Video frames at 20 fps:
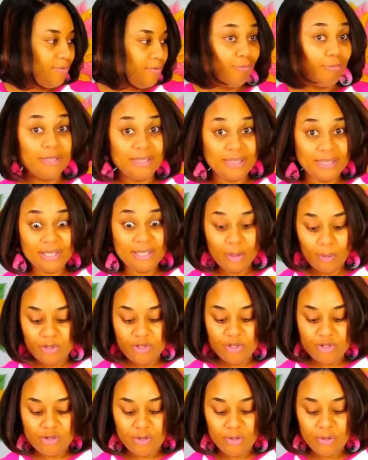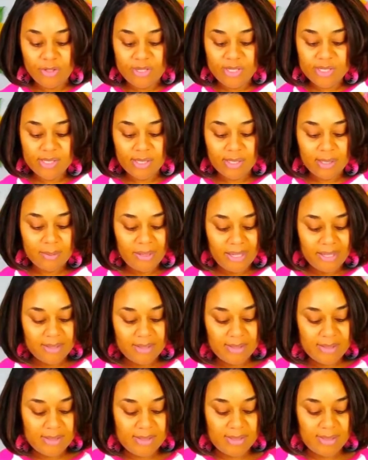really know what you're doing. You just click
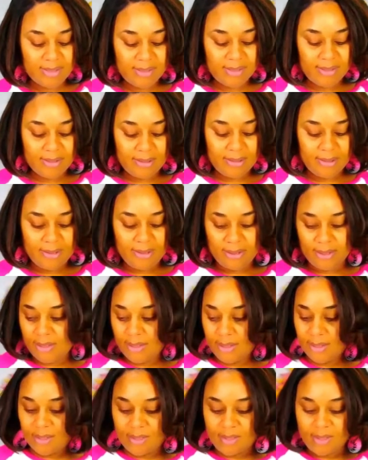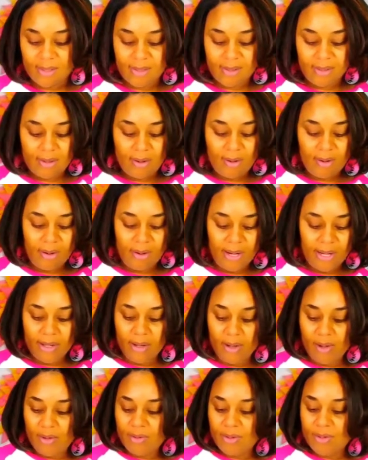buttons. All right,
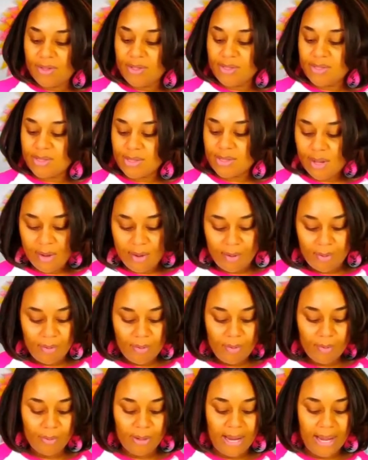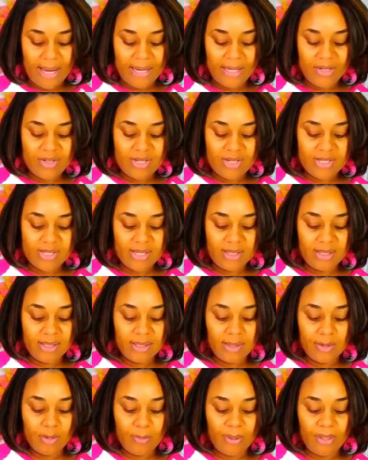y'all. So we're adding just a
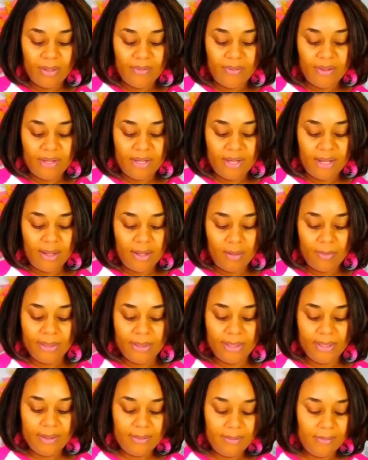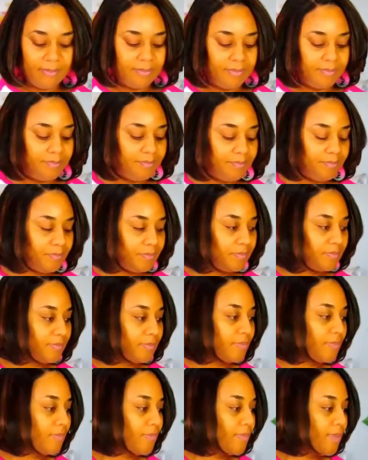little bit of the yellow in.
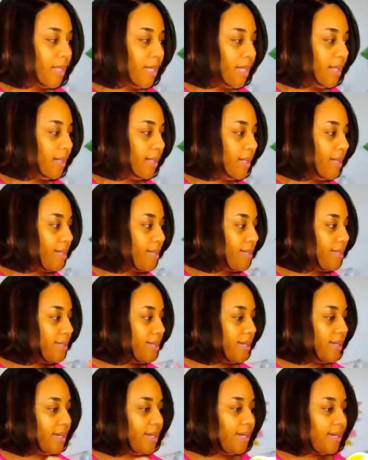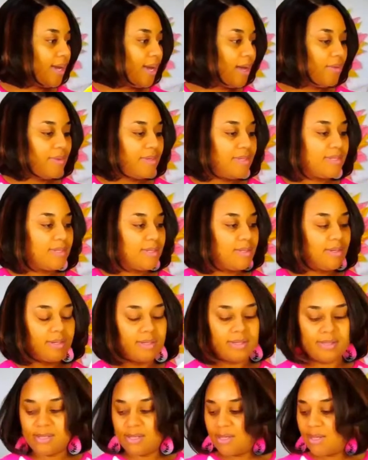Let's see how this
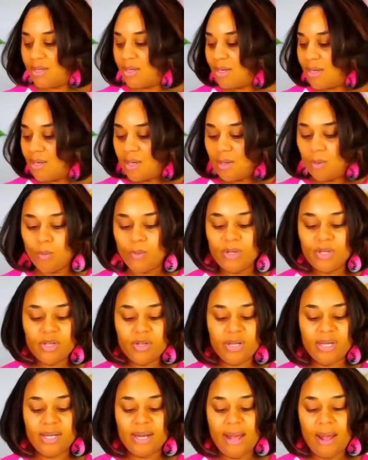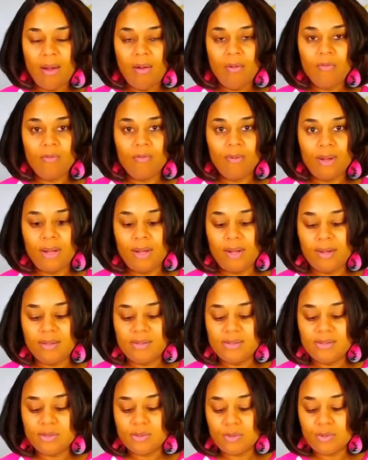looks. When do you get out
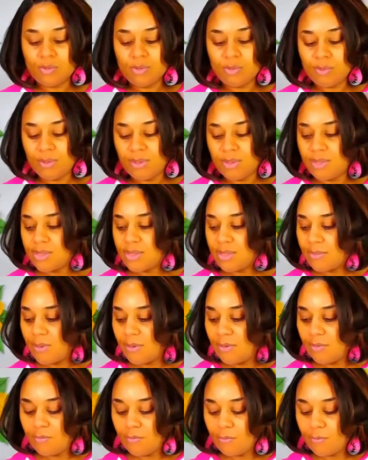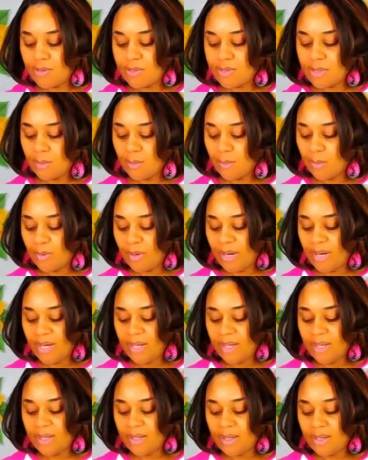school, Simone, for summer
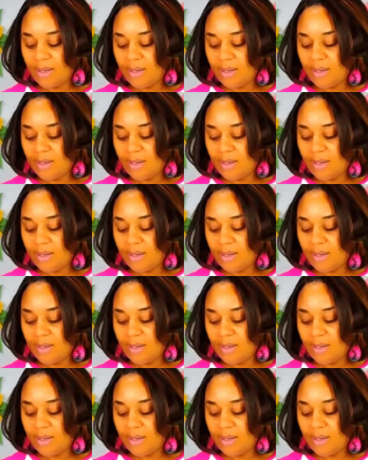break?